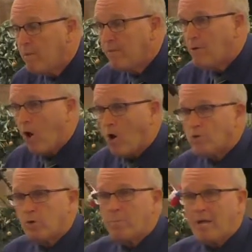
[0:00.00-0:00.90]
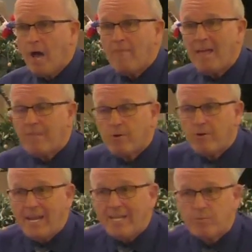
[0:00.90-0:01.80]
There are also, beyond that, there are
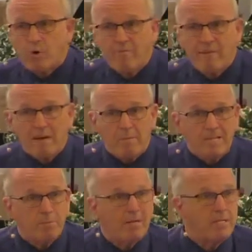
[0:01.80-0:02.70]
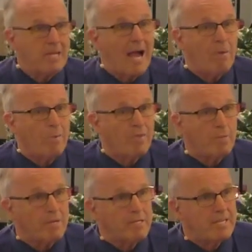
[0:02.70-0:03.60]
needs for our family, spending time with
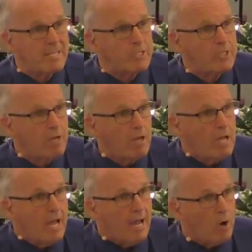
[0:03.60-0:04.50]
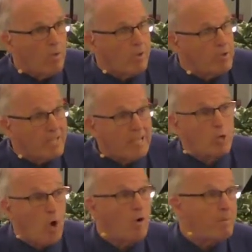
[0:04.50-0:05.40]
them and attention, and all those things
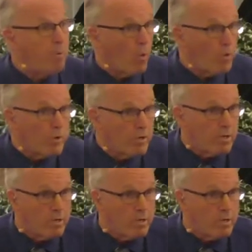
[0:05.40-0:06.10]
are important.